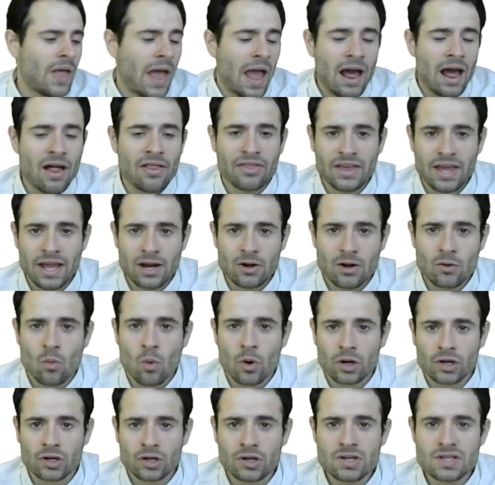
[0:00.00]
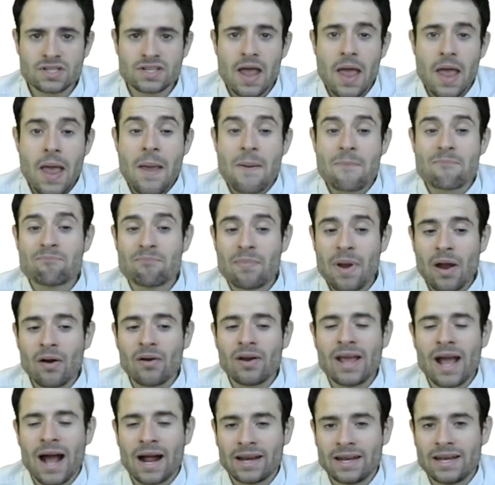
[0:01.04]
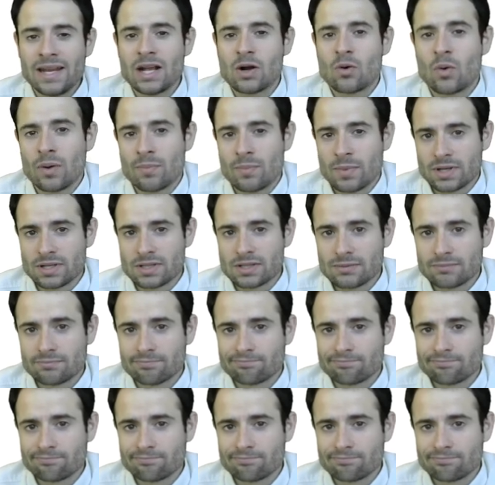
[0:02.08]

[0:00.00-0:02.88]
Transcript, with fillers: healthcare workers barely had any equipment.